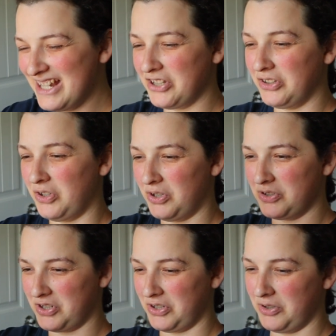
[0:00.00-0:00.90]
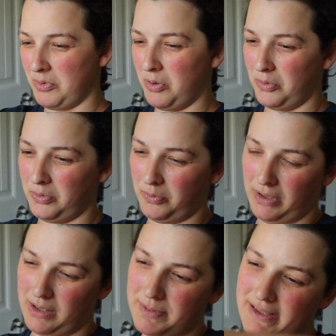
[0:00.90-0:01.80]
to long-term old
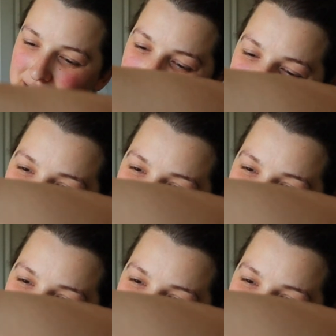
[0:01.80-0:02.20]
whips.